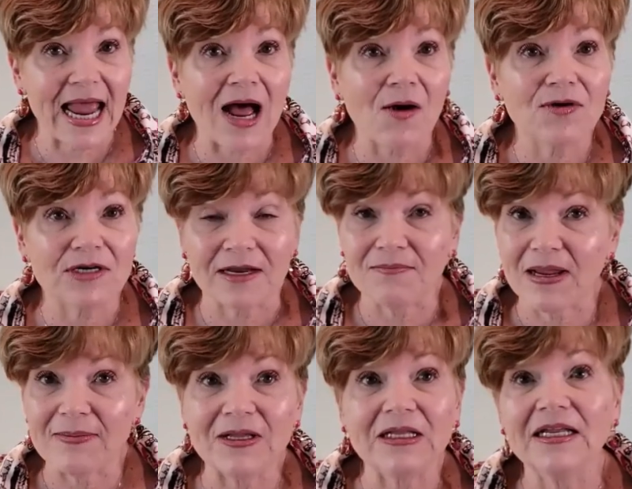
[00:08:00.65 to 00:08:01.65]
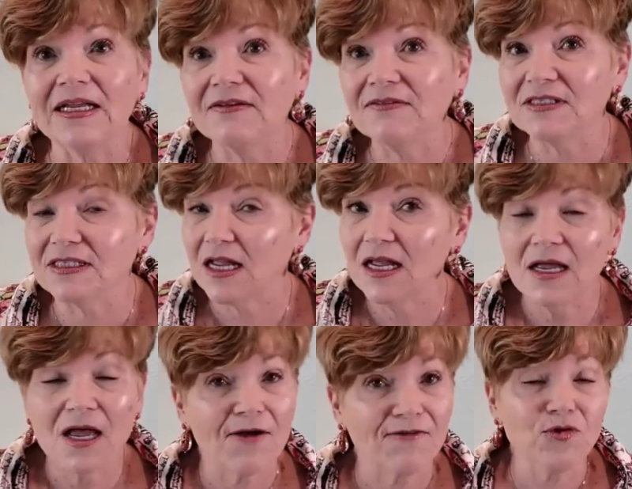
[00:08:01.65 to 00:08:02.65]
out and maybe lives
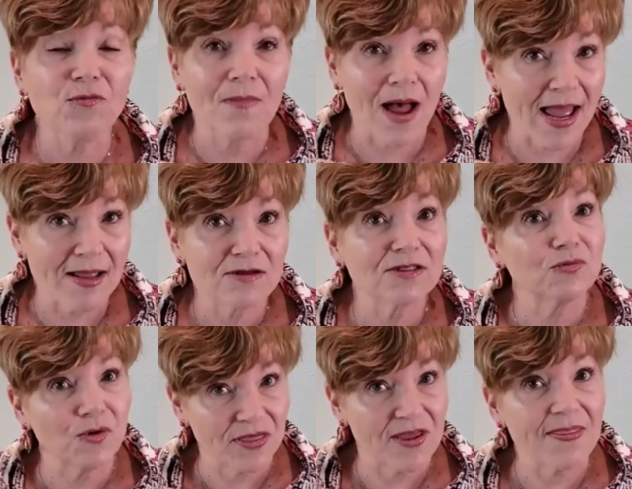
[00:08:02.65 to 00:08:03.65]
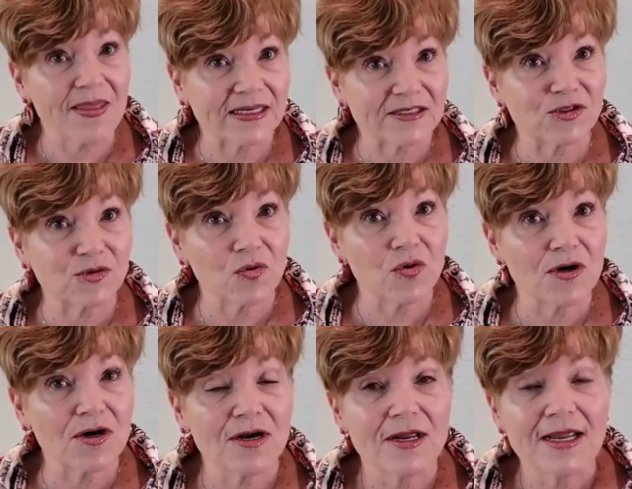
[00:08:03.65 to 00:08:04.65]
a few miles within that
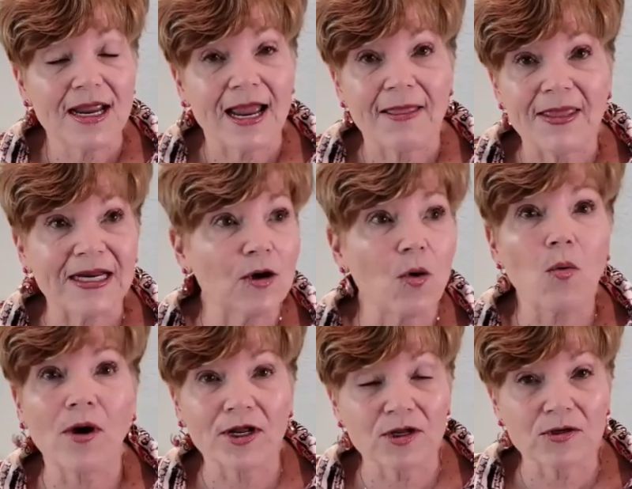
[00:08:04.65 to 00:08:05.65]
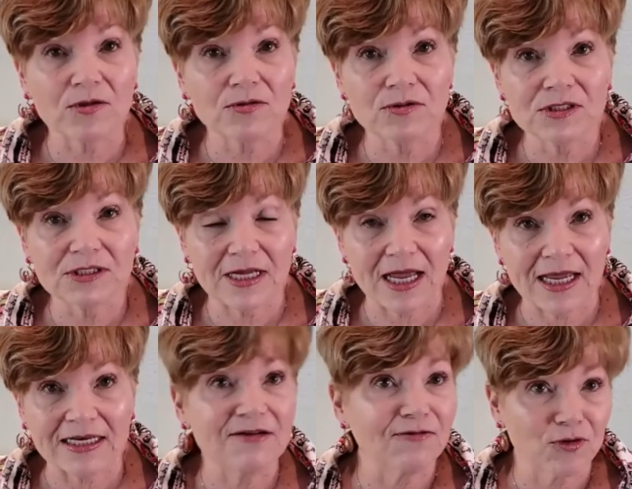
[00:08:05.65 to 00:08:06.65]
store and they don't want to use a
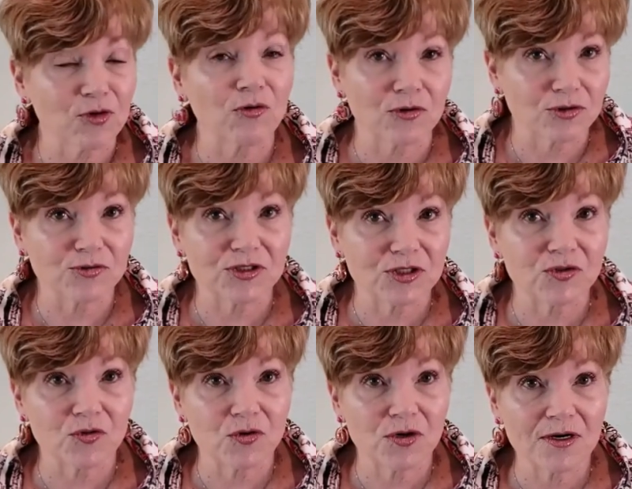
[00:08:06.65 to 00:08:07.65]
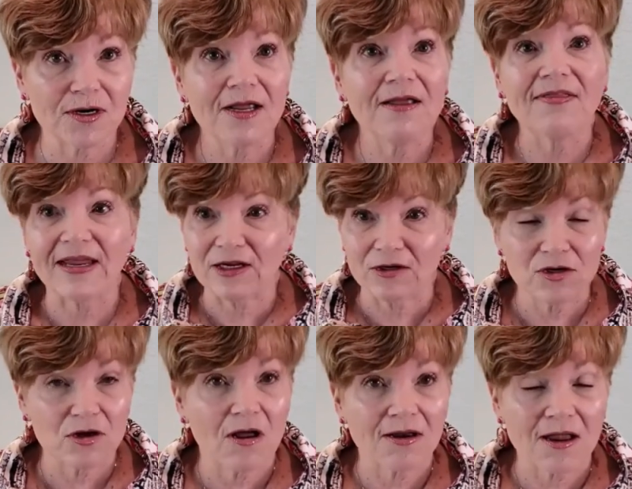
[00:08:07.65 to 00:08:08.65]
different grocery store, they can
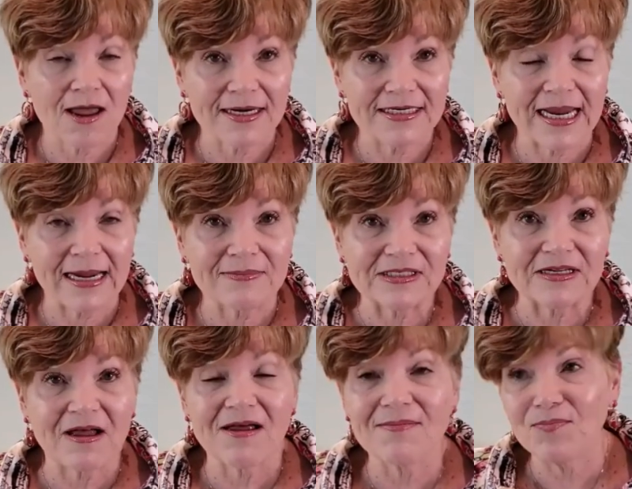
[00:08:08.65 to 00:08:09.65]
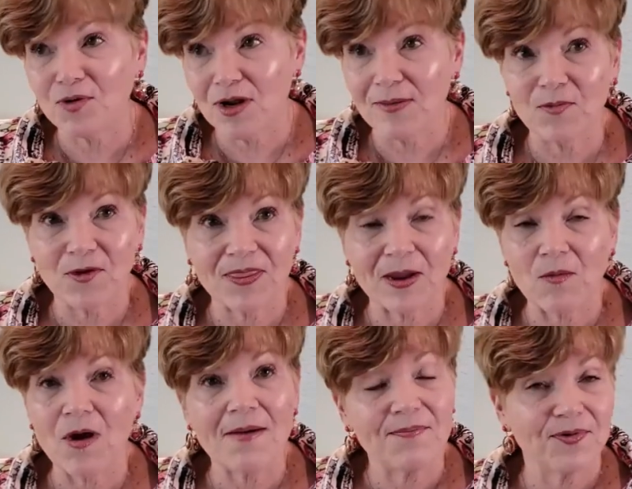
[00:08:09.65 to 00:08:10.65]
look online to Amazon, pull up what they
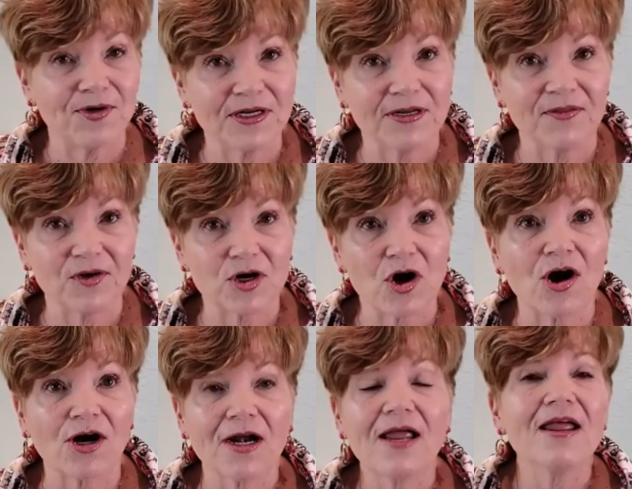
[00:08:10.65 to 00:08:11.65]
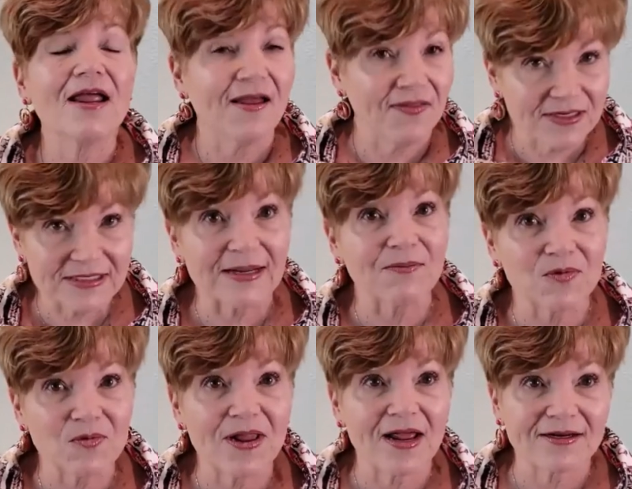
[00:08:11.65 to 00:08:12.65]
want, put it in their cart, and then someone
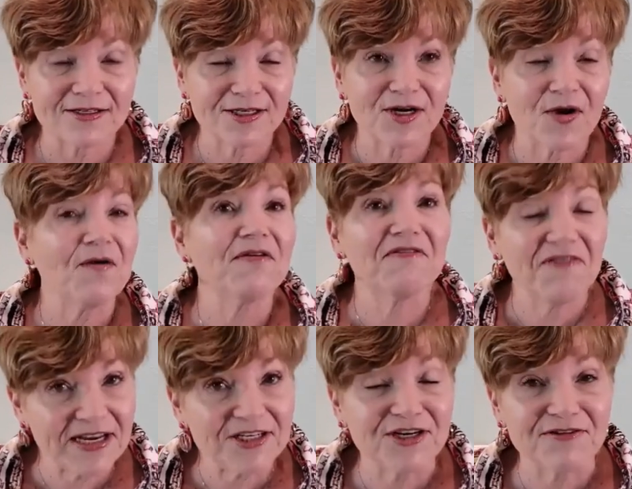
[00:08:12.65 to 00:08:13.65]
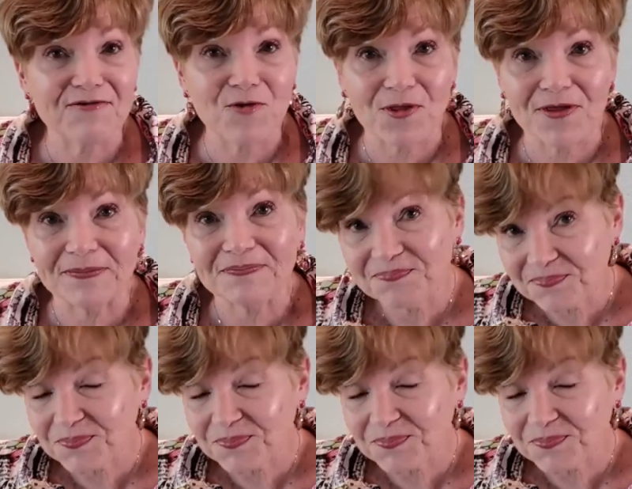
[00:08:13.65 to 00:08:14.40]
will actually go and fetch it for them.